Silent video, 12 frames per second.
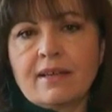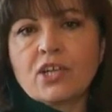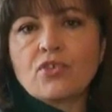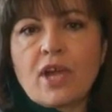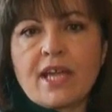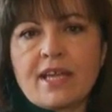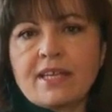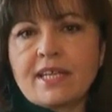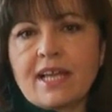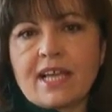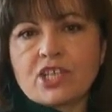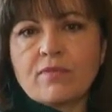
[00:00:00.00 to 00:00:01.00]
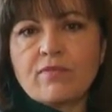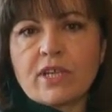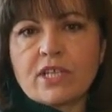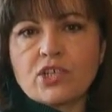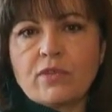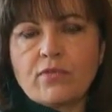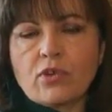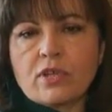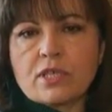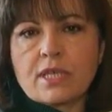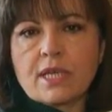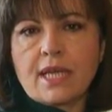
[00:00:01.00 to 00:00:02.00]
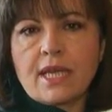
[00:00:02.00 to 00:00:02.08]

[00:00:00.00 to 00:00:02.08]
create an election victory for us.